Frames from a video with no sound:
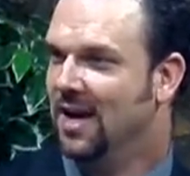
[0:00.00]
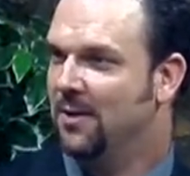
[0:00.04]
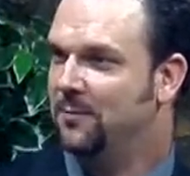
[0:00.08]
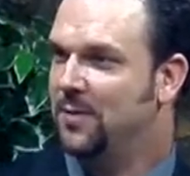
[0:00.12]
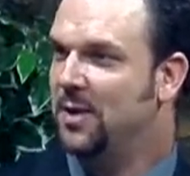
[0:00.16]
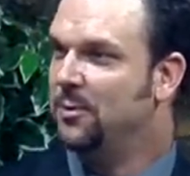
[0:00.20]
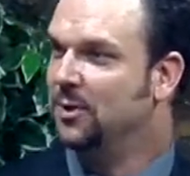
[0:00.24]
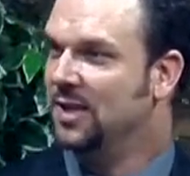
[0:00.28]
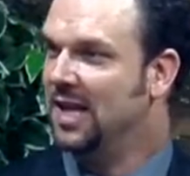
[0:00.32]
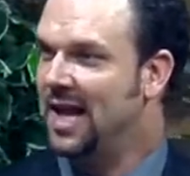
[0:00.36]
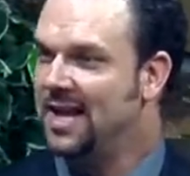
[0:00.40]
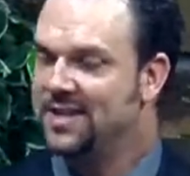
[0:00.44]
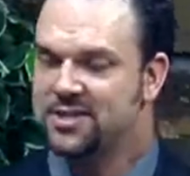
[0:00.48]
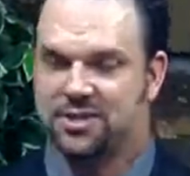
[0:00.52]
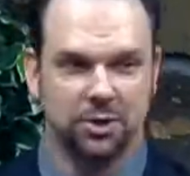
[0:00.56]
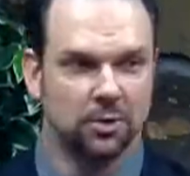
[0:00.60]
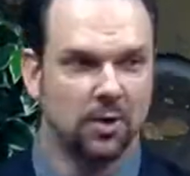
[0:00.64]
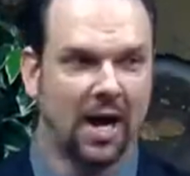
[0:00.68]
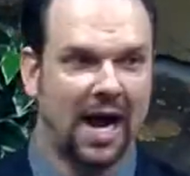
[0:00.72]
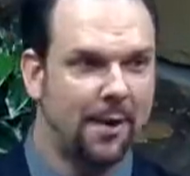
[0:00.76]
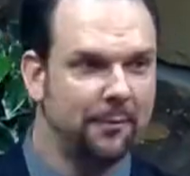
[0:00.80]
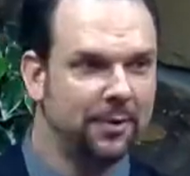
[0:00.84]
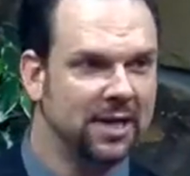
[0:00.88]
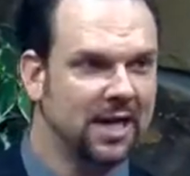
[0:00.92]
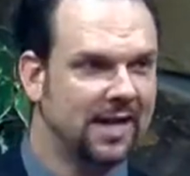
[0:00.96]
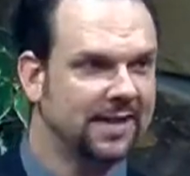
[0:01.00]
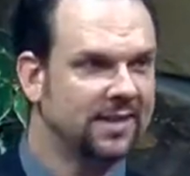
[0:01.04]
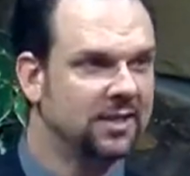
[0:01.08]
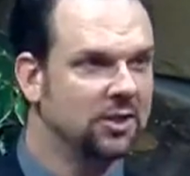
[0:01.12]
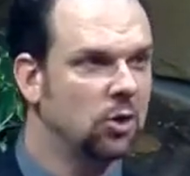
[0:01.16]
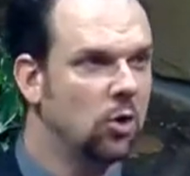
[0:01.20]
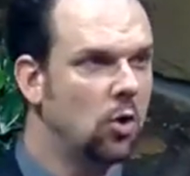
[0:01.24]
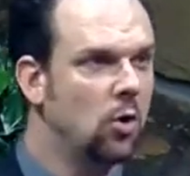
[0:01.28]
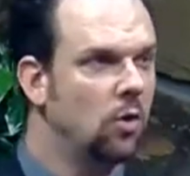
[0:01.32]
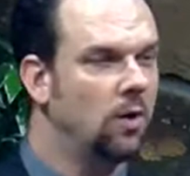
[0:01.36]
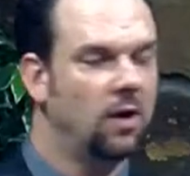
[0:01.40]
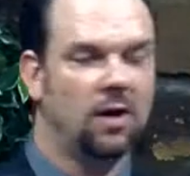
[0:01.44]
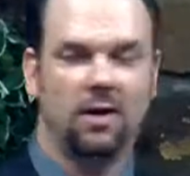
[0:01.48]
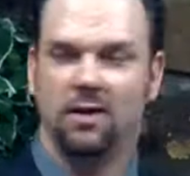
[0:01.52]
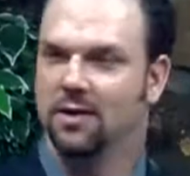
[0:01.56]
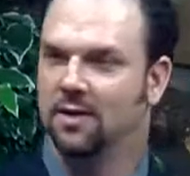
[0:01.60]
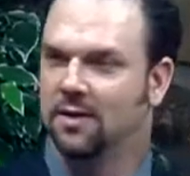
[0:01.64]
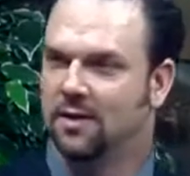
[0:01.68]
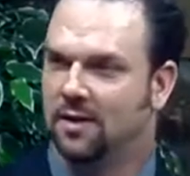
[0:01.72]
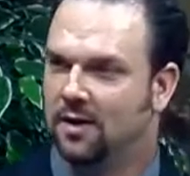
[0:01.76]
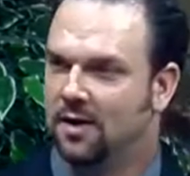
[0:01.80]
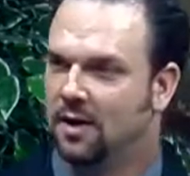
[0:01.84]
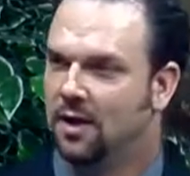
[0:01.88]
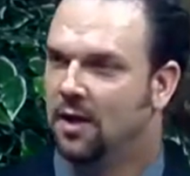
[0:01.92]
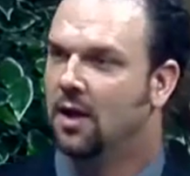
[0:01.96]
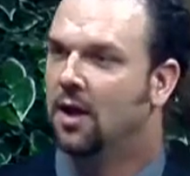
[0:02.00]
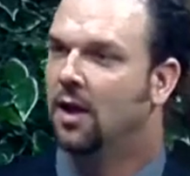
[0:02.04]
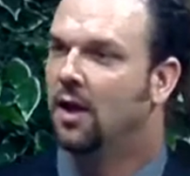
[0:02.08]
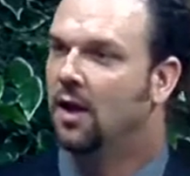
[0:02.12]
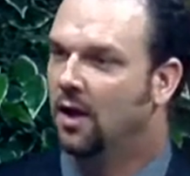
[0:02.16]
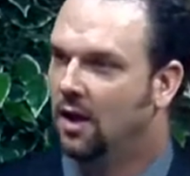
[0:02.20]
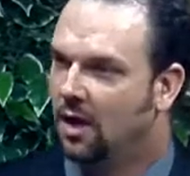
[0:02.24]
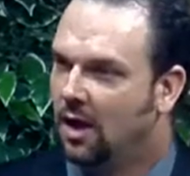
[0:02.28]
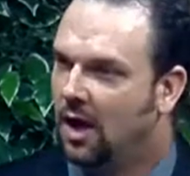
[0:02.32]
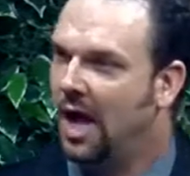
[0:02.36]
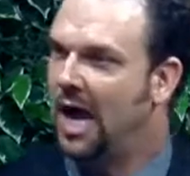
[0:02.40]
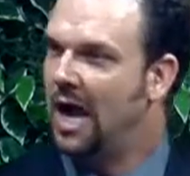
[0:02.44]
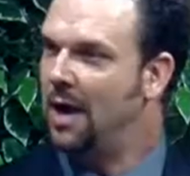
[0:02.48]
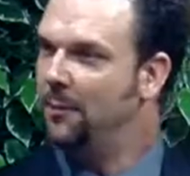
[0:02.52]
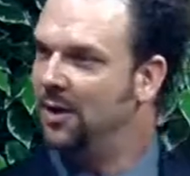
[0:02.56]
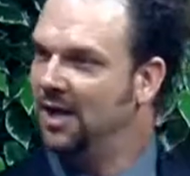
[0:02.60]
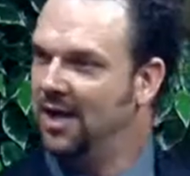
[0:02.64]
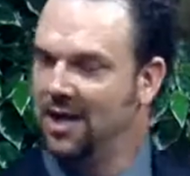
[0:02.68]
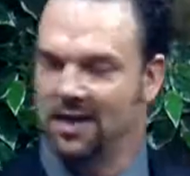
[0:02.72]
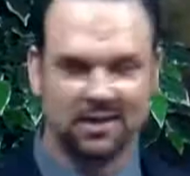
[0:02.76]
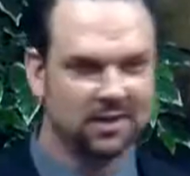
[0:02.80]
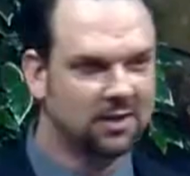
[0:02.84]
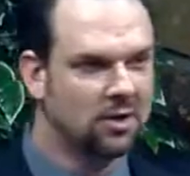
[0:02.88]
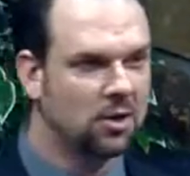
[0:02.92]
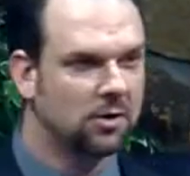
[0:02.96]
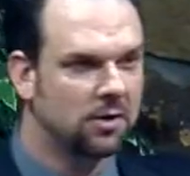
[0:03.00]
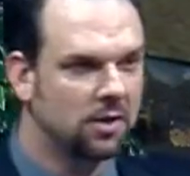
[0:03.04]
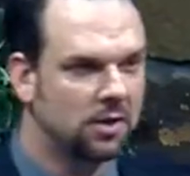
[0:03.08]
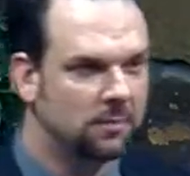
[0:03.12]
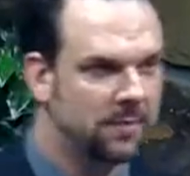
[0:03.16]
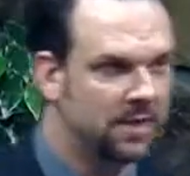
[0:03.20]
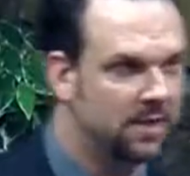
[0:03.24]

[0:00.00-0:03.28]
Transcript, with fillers: And they would like to. I would like to go. I would like to go to the